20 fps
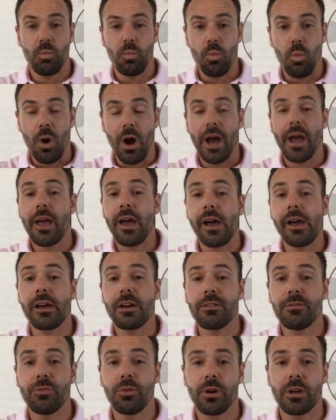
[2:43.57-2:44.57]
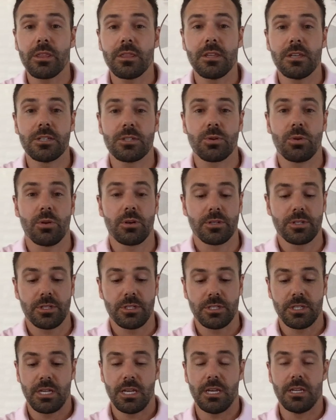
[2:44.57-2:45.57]
why I avoid these
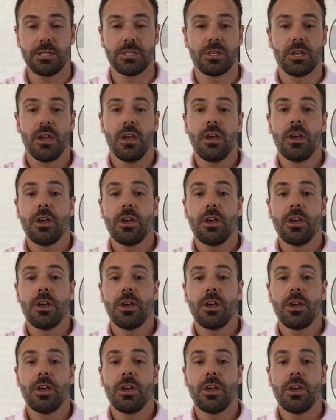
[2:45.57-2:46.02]
horses, is